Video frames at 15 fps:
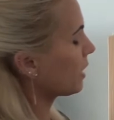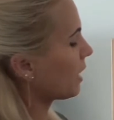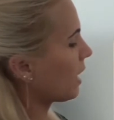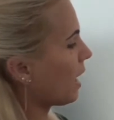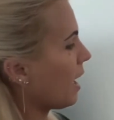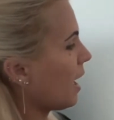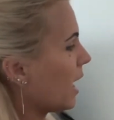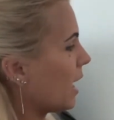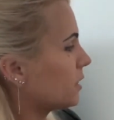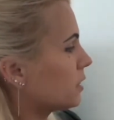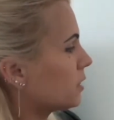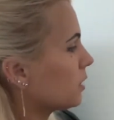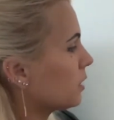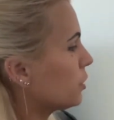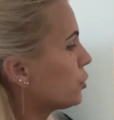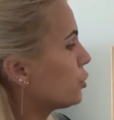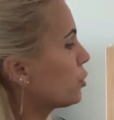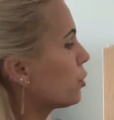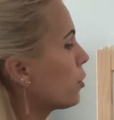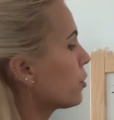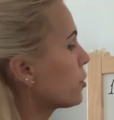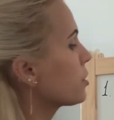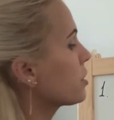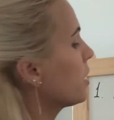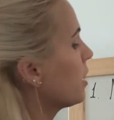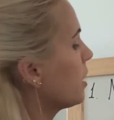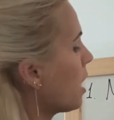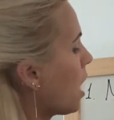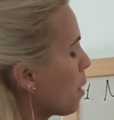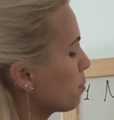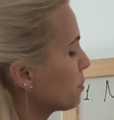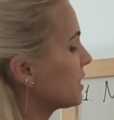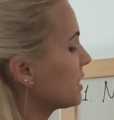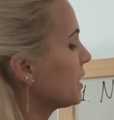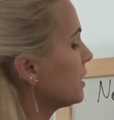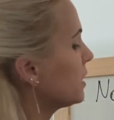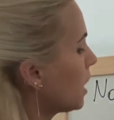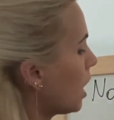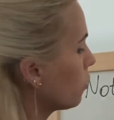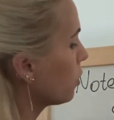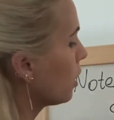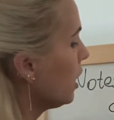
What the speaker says: head turned upside down.